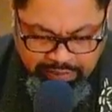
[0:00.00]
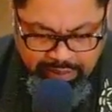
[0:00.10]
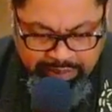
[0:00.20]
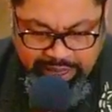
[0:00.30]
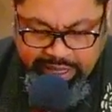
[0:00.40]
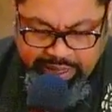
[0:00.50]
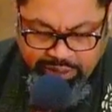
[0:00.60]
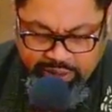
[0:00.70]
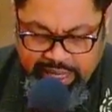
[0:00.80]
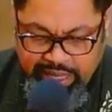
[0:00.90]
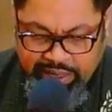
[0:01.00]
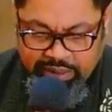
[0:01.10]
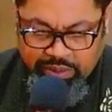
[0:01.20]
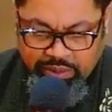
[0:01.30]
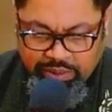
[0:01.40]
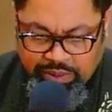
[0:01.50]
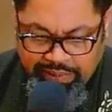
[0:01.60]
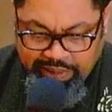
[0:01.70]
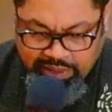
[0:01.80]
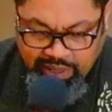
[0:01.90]
From beginning to end, we
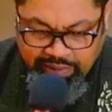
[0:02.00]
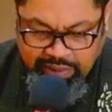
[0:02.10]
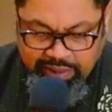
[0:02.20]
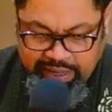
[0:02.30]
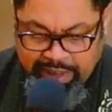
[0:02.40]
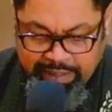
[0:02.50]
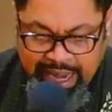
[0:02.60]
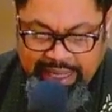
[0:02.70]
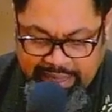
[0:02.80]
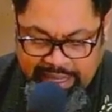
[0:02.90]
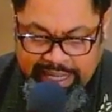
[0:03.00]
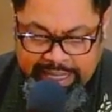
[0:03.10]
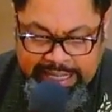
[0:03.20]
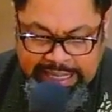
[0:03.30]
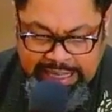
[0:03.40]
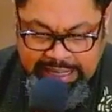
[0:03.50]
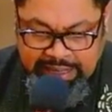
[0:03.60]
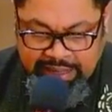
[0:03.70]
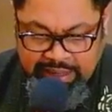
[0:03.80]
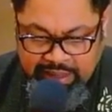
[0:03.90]
have discovered day by day
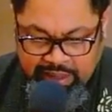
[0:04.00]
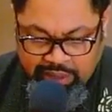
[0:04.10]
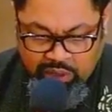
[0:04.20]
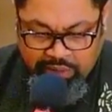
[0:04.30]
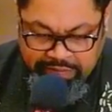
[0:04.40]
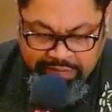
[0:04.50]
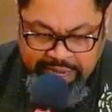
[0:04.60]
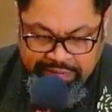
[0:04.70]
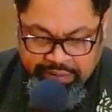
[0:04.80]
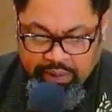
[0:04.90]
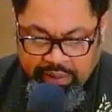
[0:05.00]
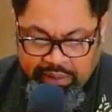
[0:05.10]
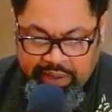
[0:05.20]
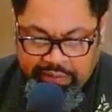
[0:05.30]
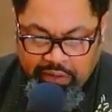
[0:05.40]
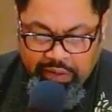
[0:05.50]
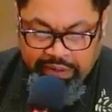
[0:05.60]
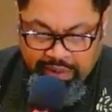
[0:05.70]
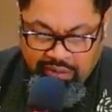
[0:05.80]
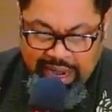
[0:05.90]
that you are faithful, and therefore,
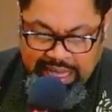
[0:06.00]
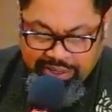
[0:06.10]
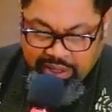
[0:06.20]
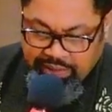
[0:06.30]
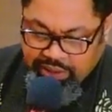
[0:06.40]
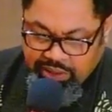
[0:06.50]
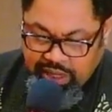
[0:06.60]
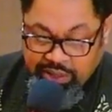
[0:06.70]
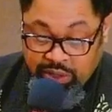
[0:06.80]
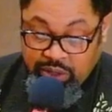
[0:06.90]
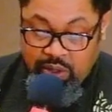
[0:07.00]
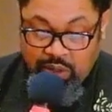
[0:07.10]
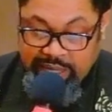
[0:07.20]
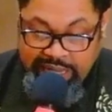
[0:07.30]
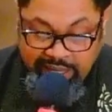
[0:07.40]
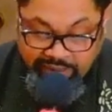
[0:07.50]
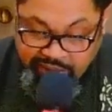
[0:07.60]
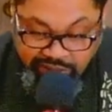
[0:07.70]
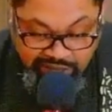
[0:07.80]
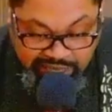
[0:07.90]
from the rising of the sun to the going down of
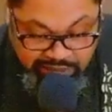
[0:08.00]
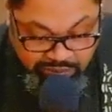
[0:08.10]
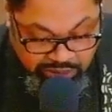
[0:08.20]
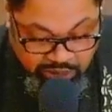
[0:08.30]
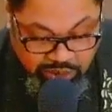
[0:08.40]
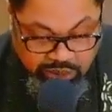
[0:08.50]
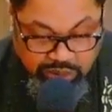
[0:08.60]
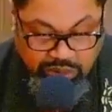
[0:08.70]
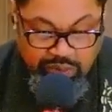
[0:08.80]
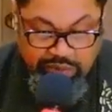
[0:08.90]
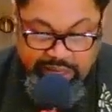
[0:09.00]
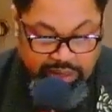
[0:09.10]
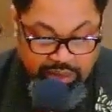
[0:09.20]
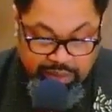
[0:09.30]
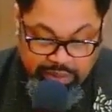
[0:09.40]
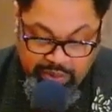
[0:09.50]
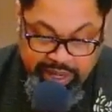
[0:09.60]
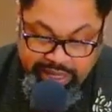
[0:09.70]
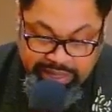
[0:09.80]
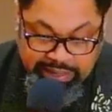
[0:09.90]
the same, we choose to render you
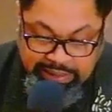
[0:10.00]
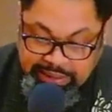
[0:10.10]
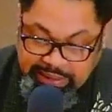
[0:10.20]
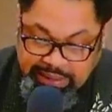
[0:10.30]
praise.